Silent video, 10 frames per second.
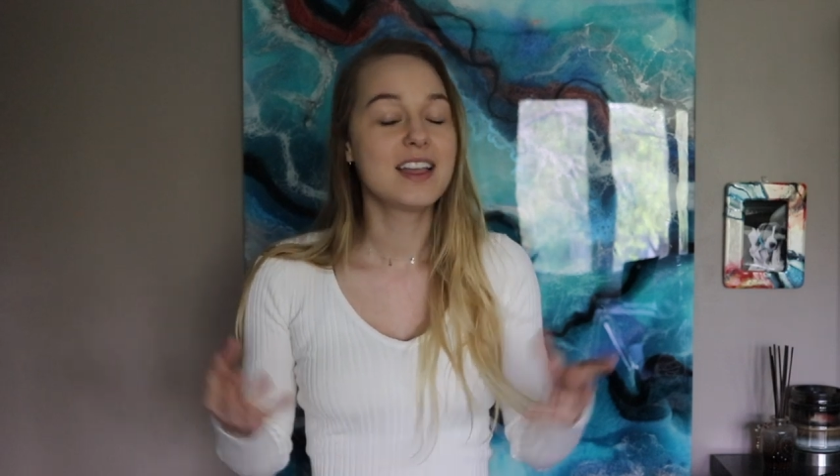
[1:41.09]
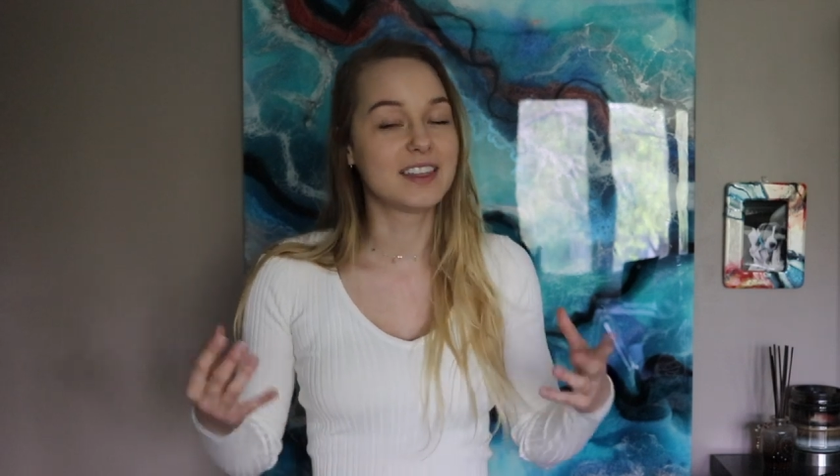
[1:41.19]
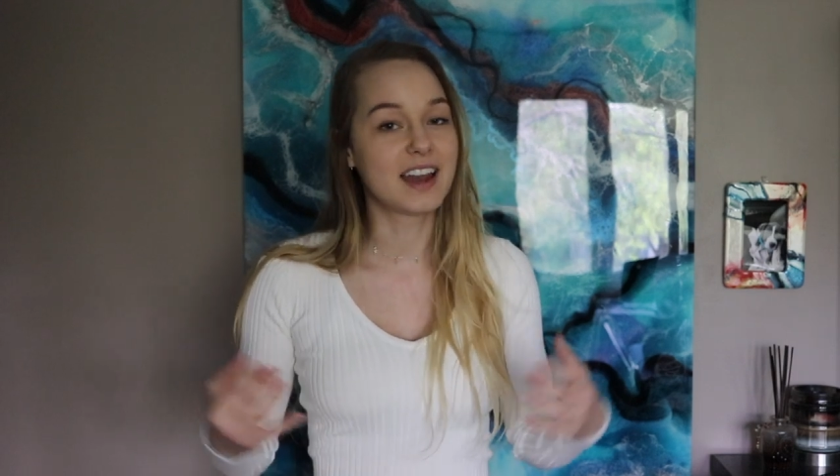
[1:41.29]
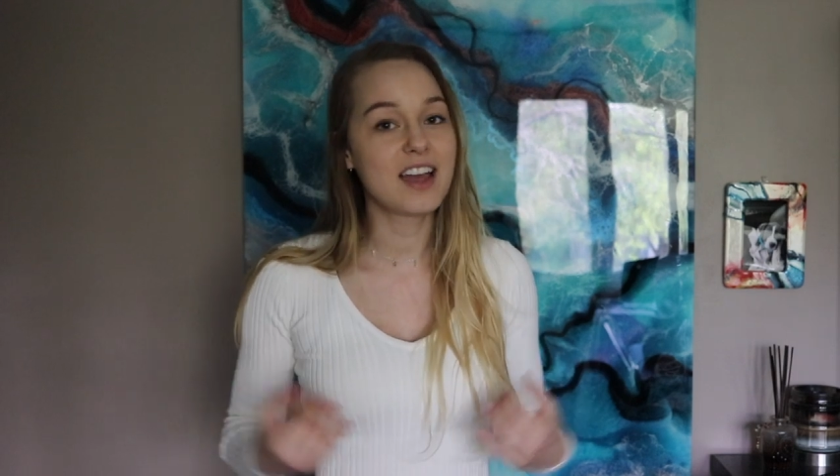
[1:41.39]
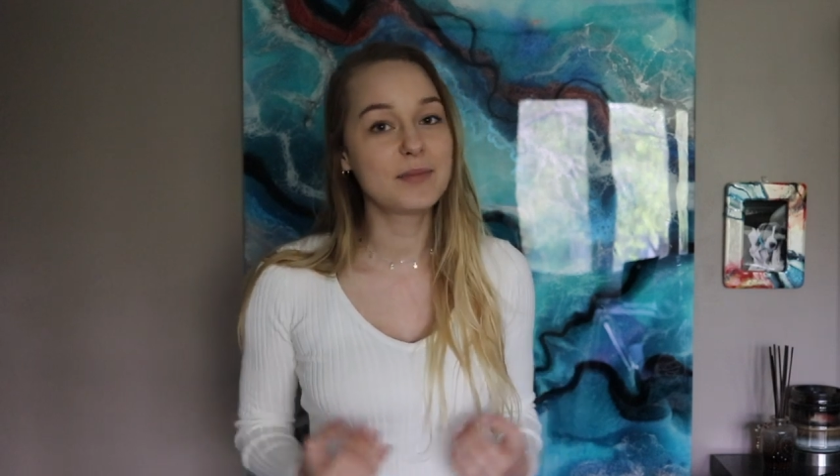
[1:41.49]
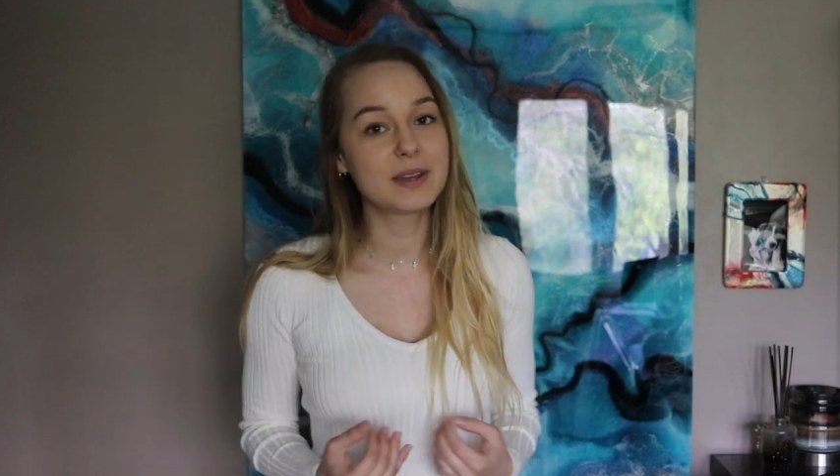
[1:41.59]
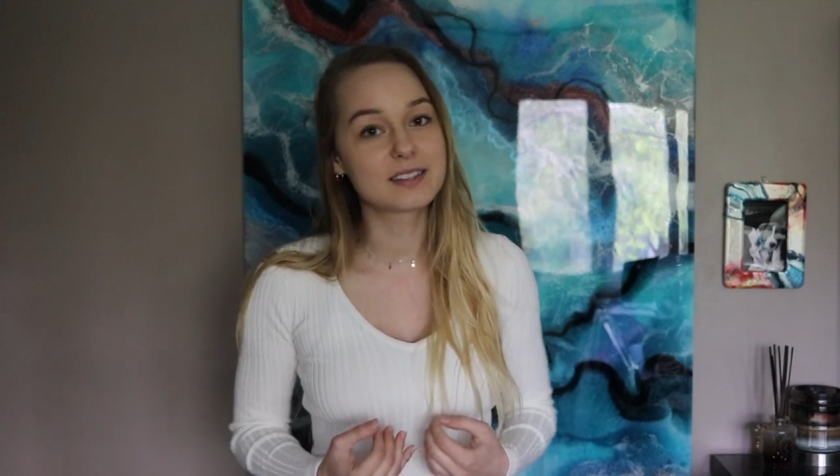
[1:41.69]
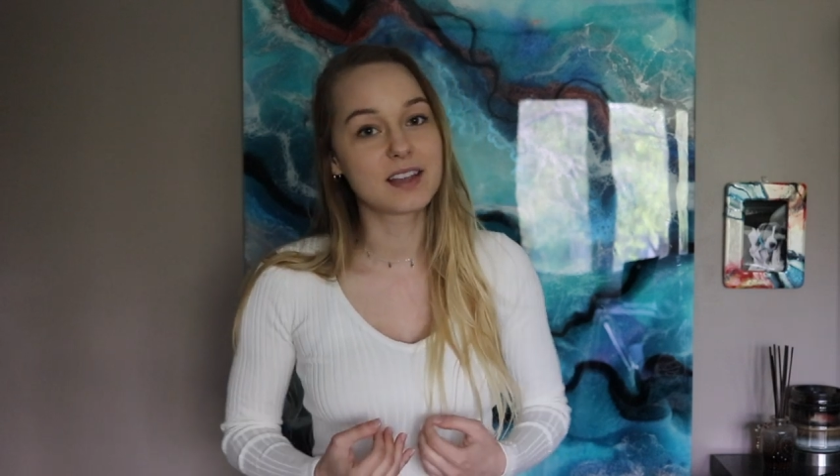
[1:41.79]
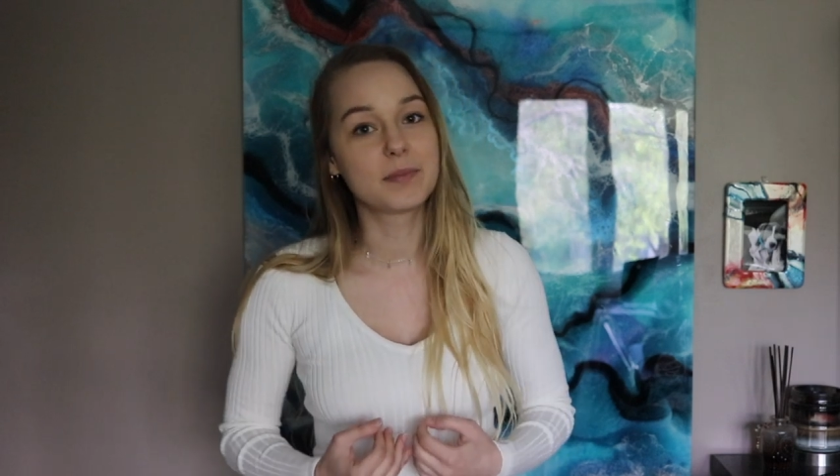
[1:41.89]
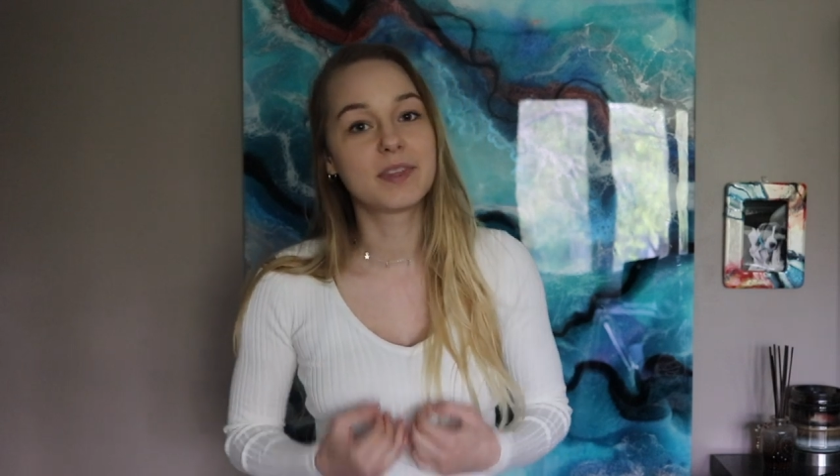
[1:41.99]
that I
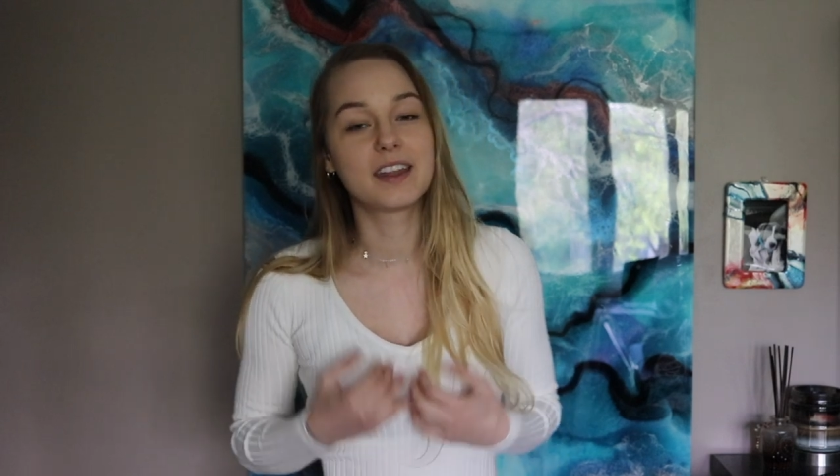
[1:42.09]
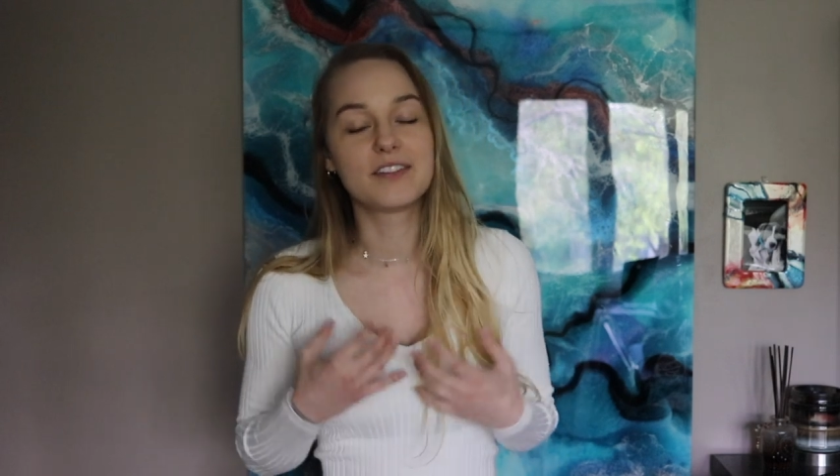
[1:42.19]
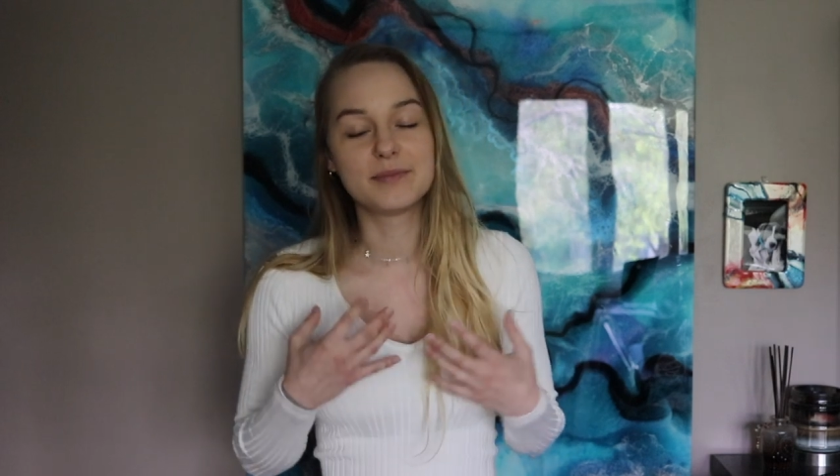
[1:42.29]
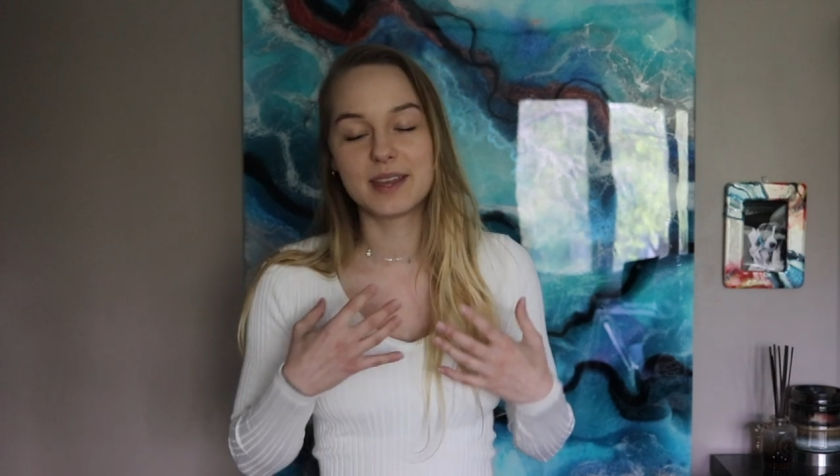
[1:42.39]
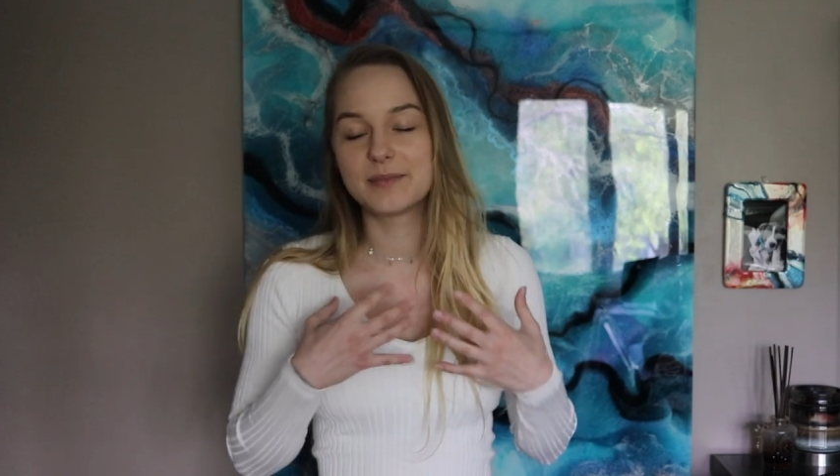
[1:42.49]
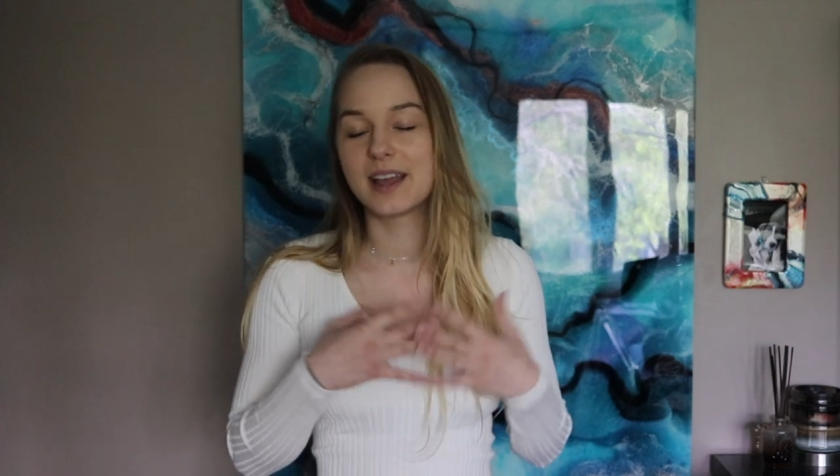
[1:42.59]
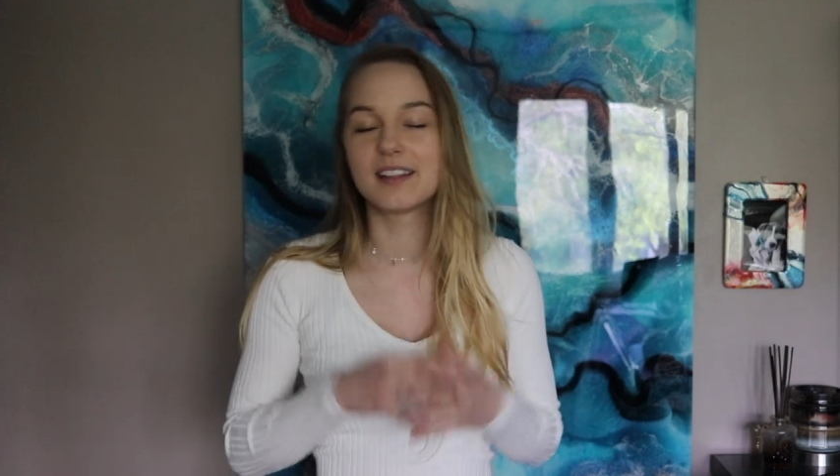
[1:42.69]
picked up that have made my